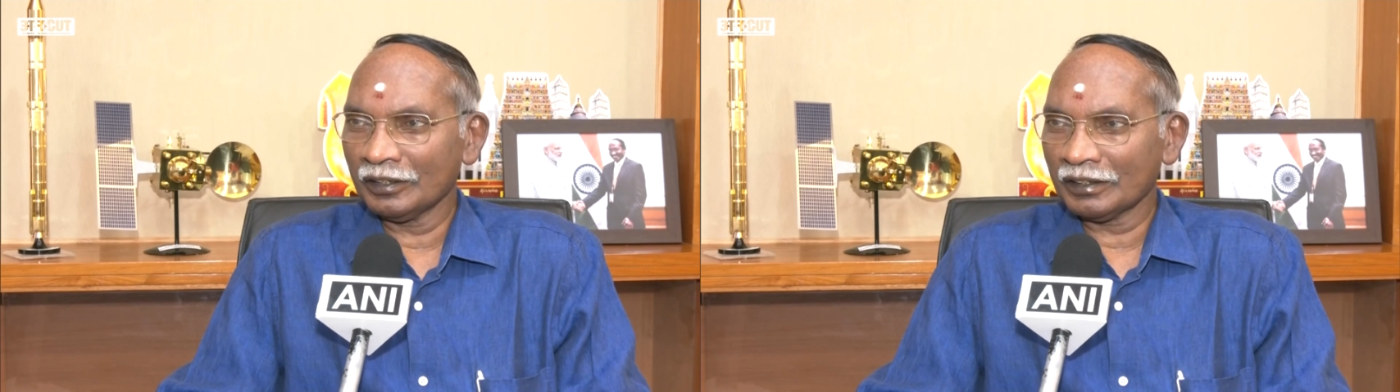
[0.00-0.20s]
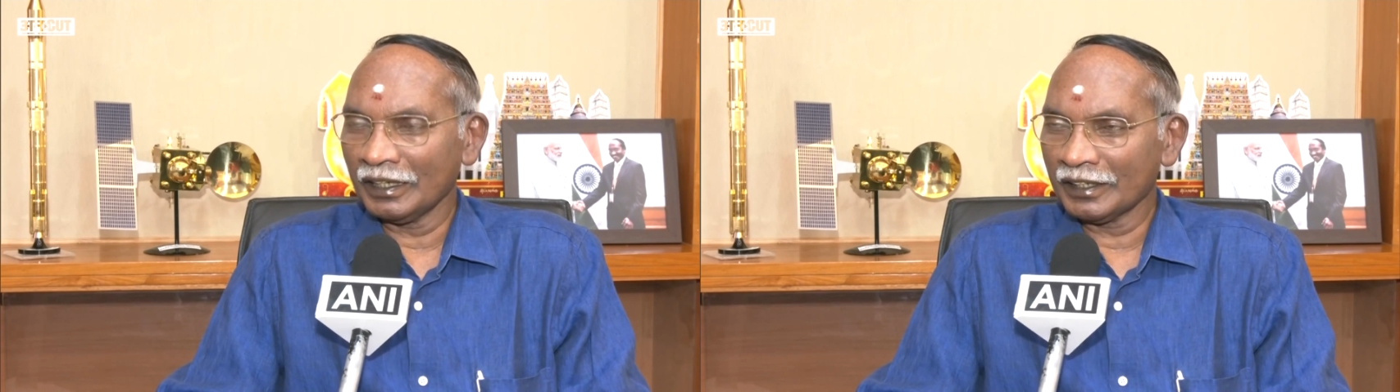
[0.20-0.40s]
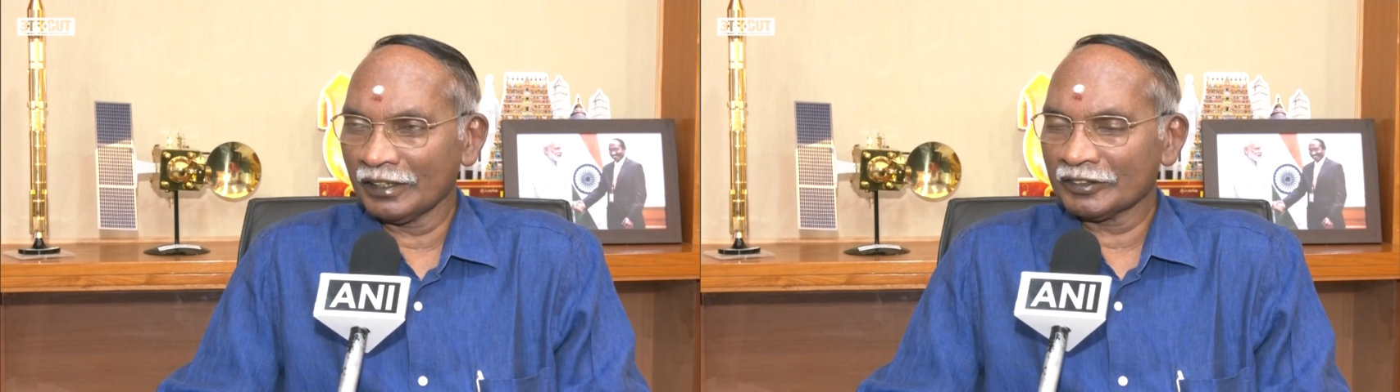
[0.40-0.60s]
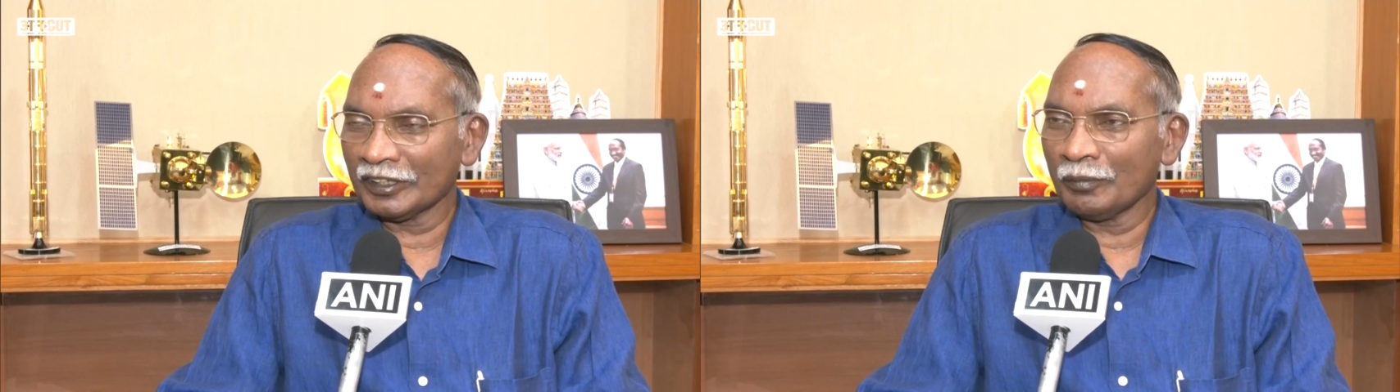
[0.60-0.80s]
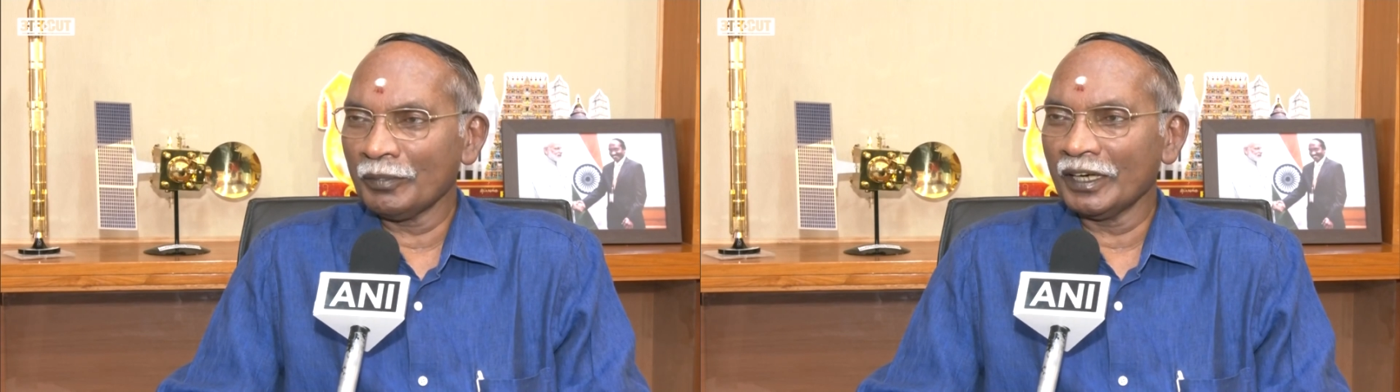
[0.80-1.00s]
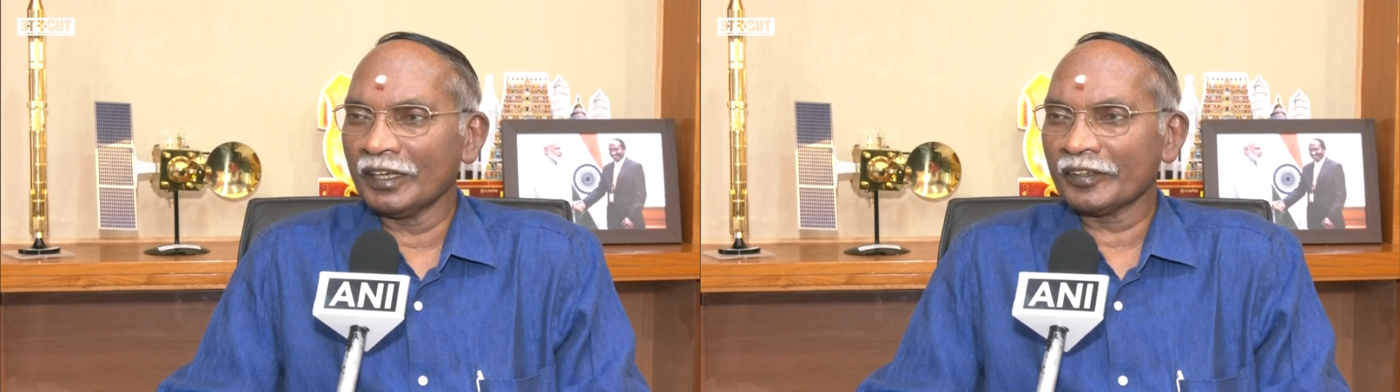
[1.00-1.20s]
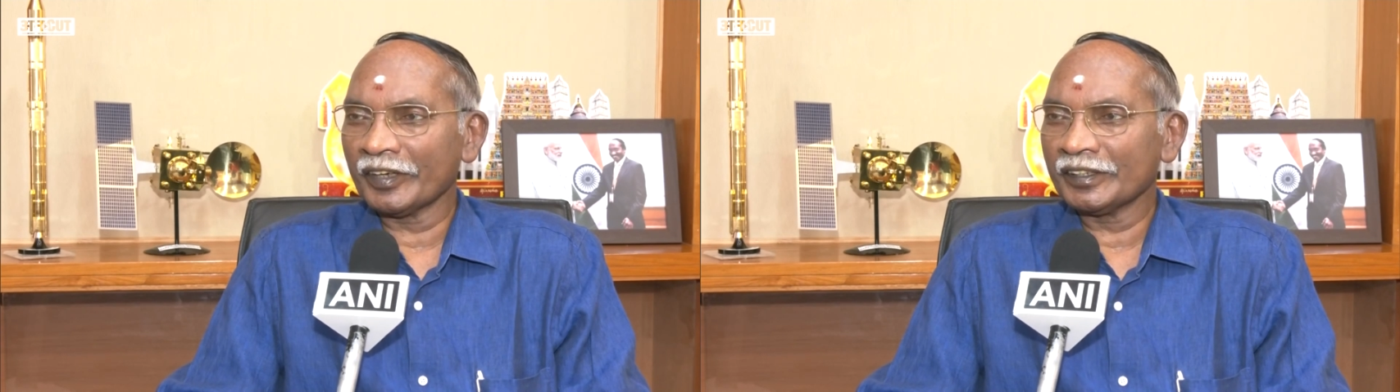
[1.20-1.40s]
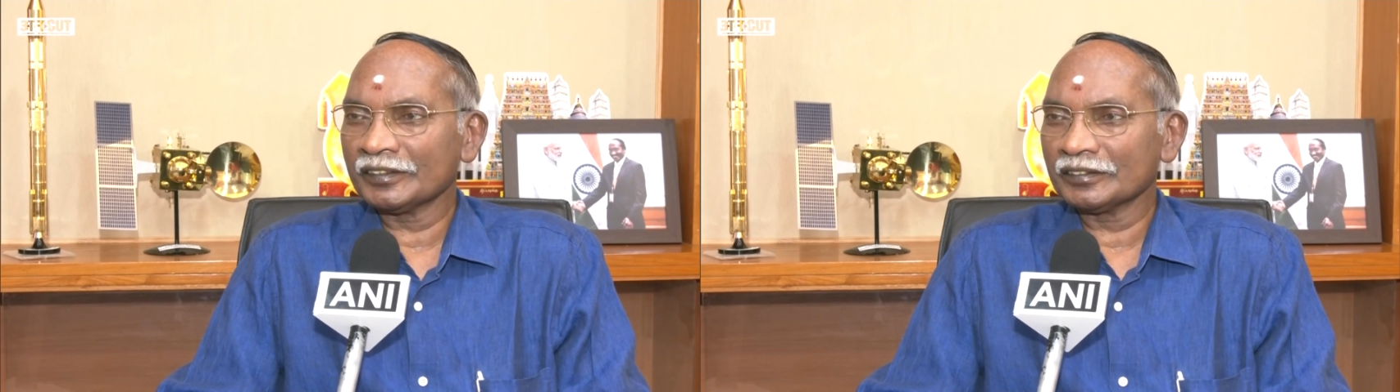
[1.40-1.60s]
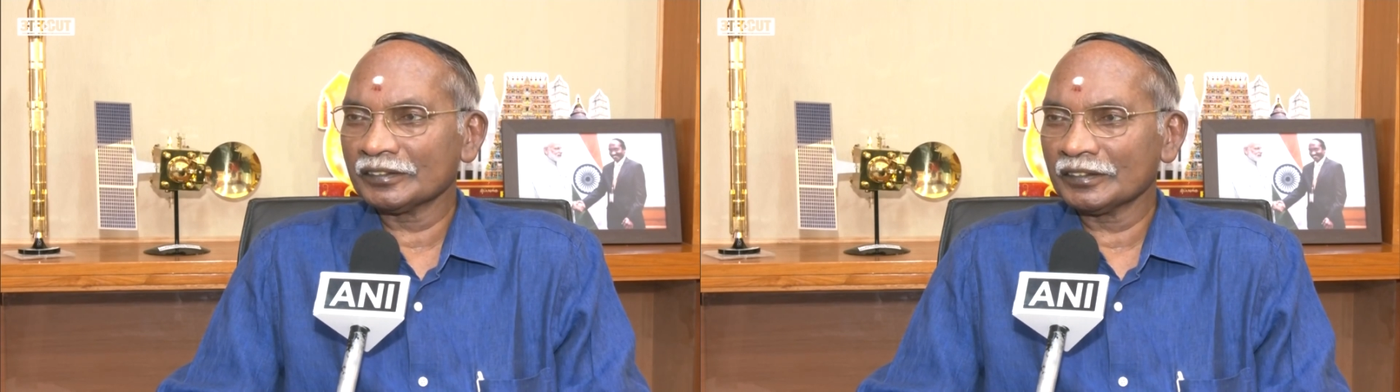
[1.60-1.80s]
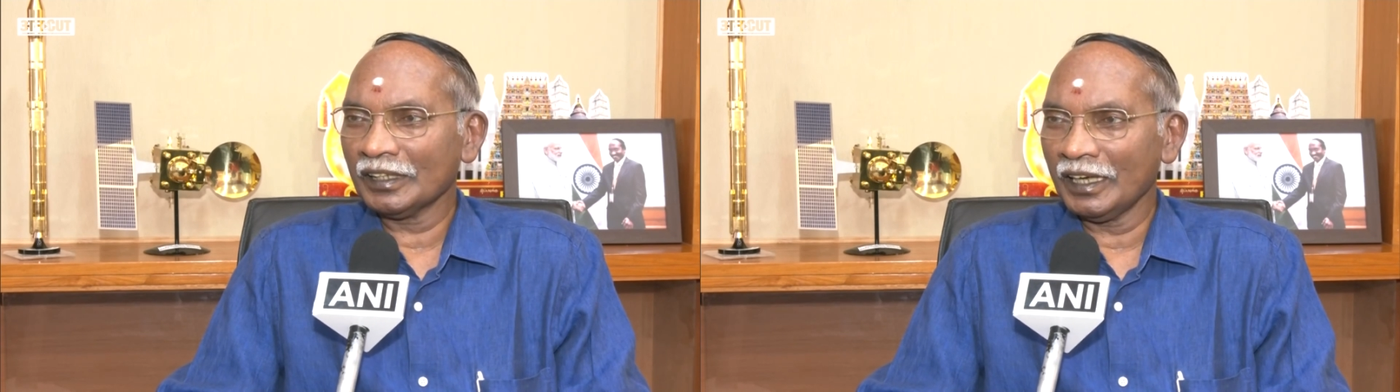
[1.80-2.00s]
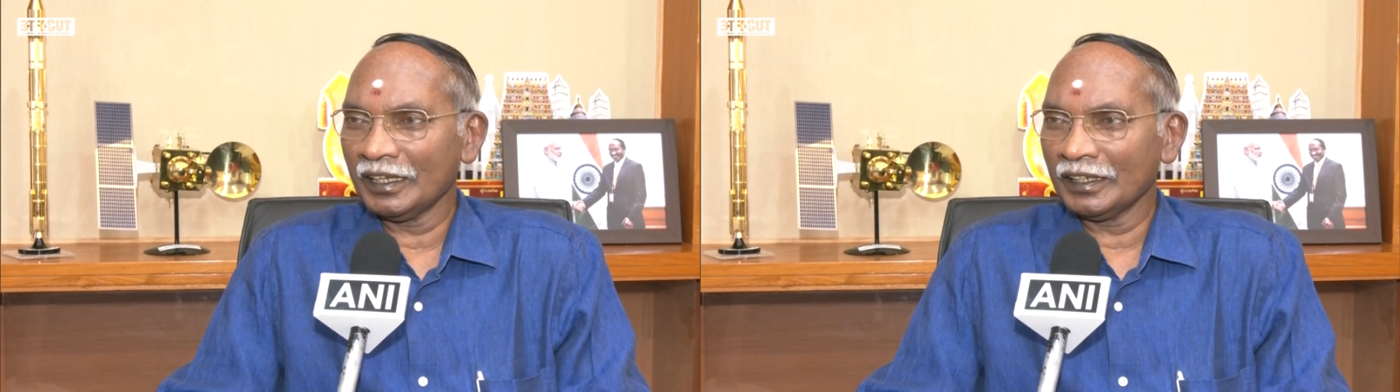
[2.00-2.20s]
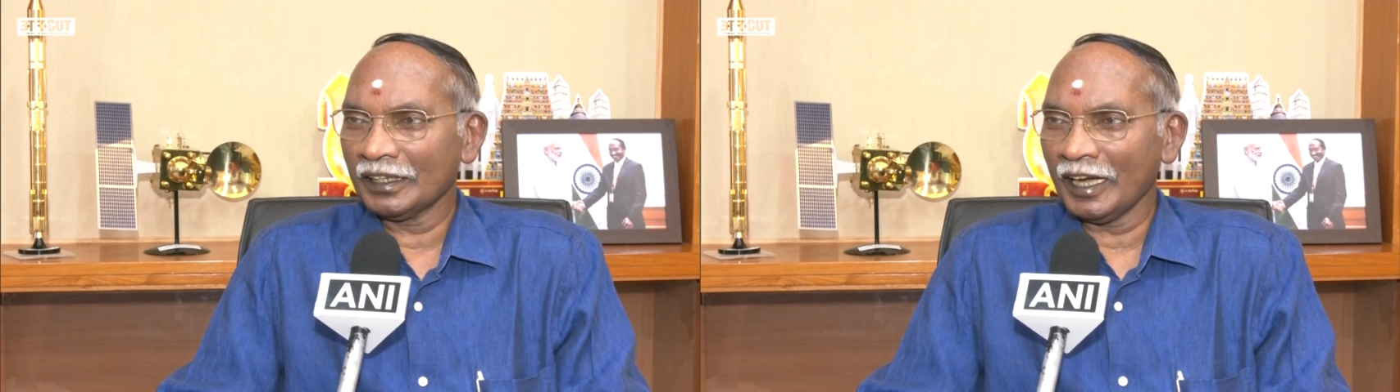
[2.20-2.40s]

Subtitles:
continuously monitoring and